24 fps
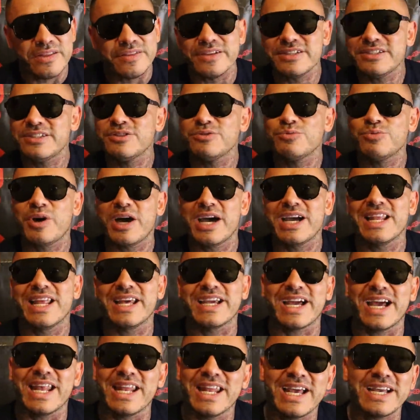This is why
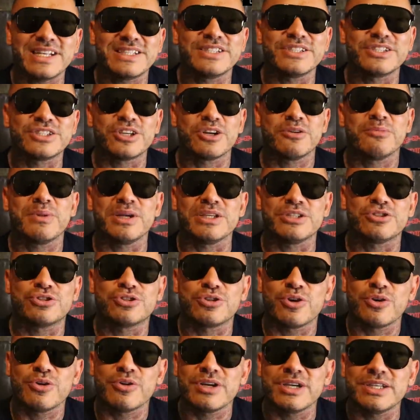like I like to share my
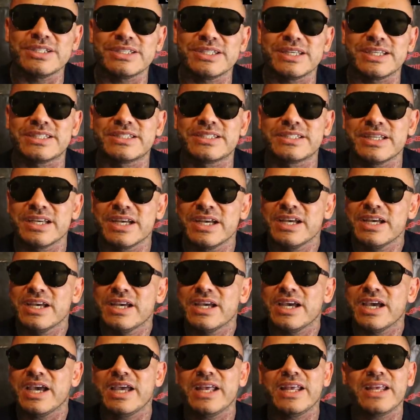stories. It's,
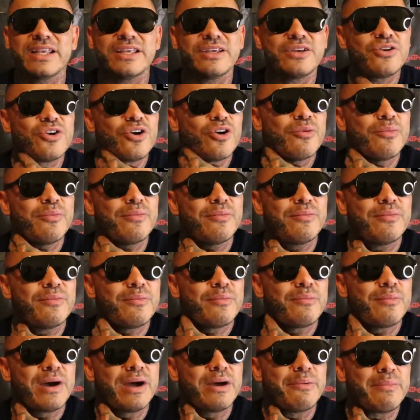it, you know,
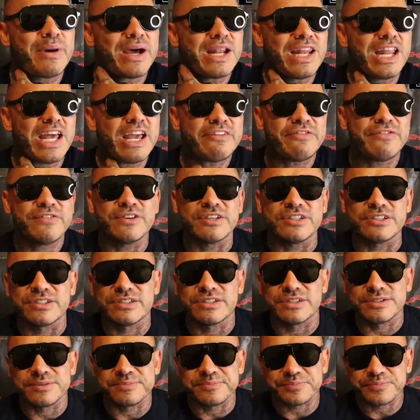my, my life
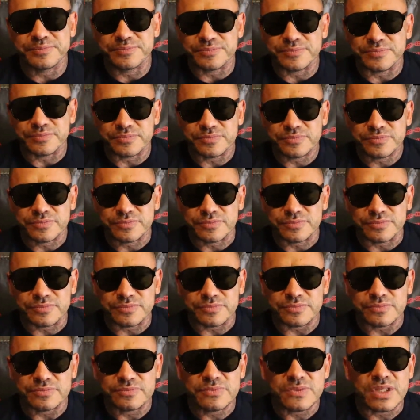is
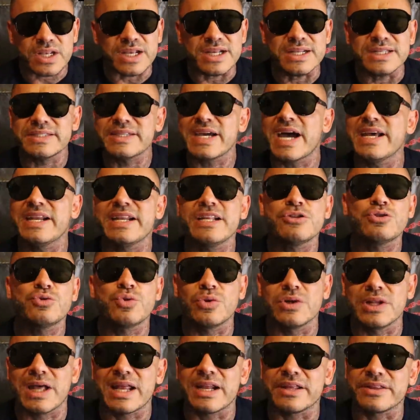tied
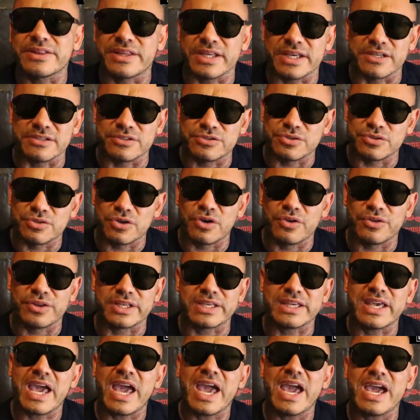into a lot of things, you know,
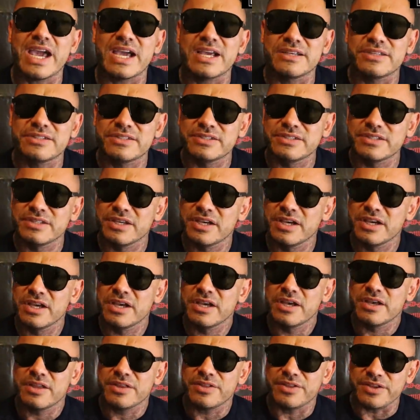the gangs,
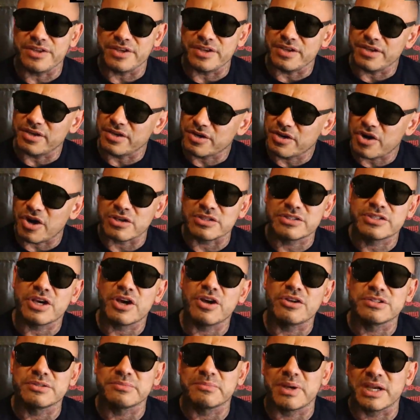the
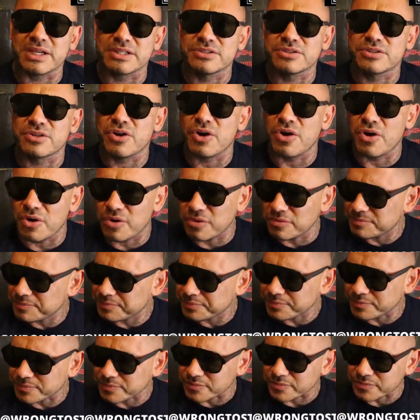cartels in
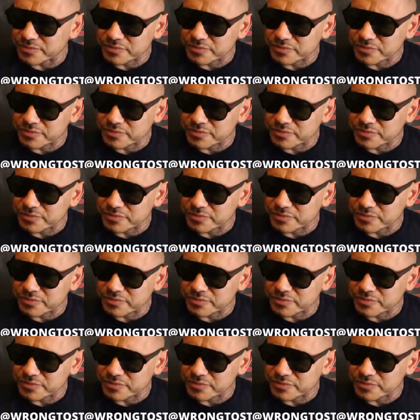Mexico,